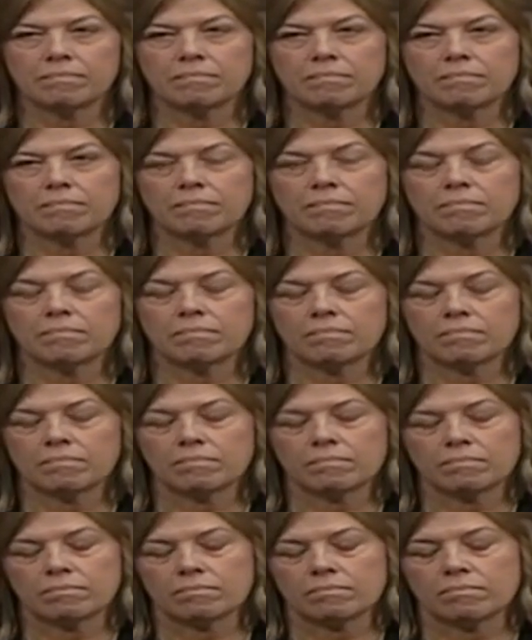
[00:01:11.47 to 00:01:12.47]

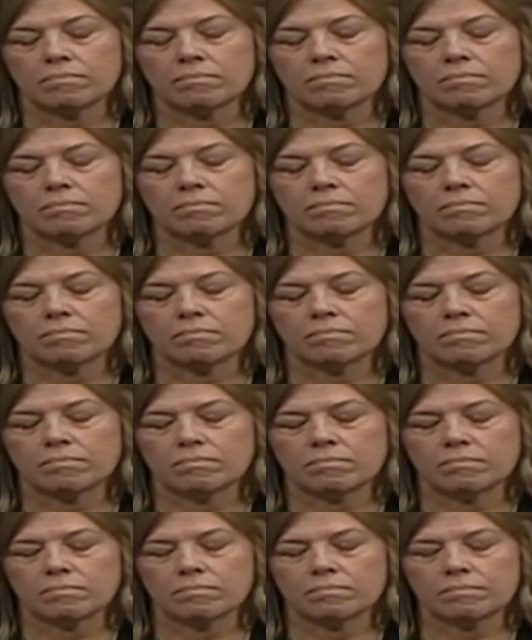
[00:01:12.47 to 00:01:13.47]

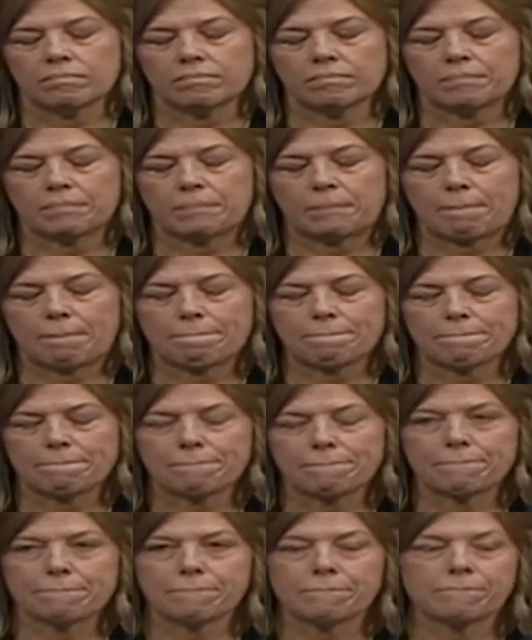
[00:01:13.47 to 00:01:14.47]

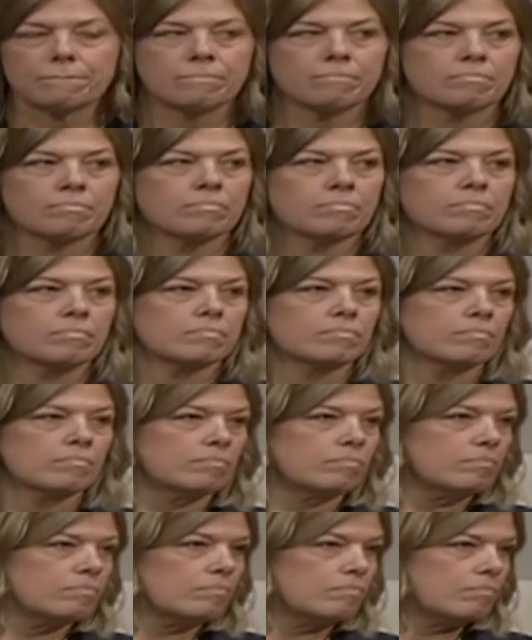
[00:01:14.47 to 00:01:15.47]

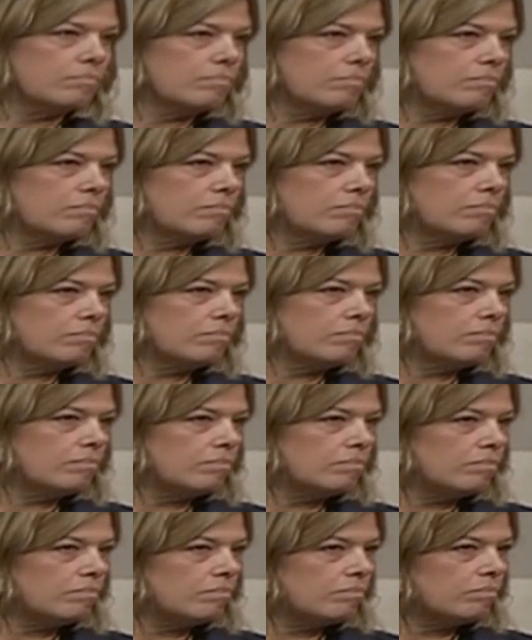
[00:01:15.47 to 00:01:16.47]

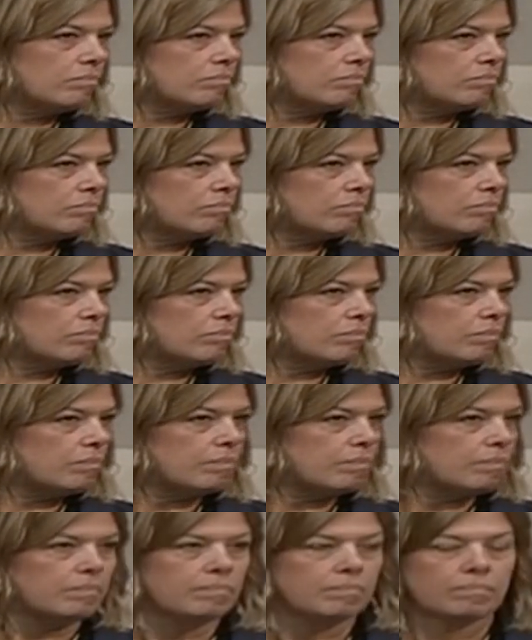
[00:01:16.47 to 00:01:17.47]

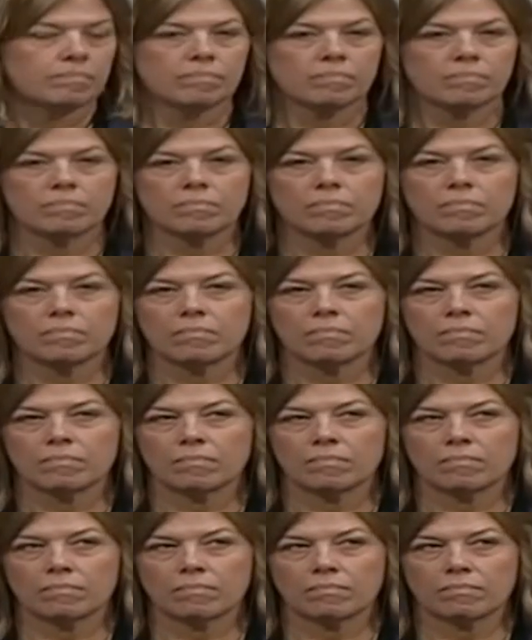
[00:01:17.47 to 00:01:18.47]

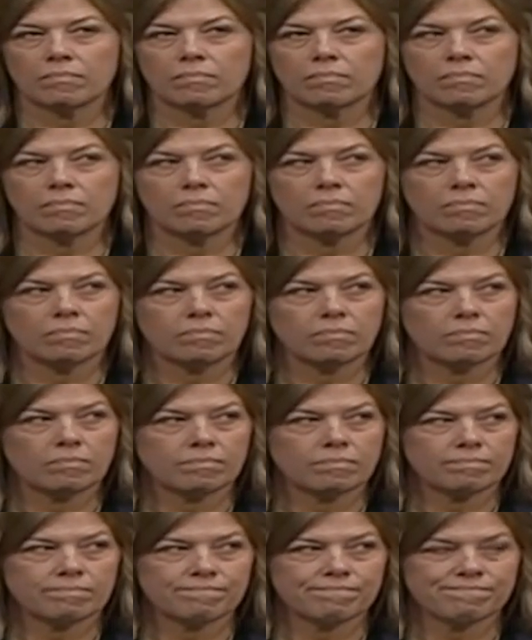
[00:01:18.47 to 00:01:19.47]
(silent)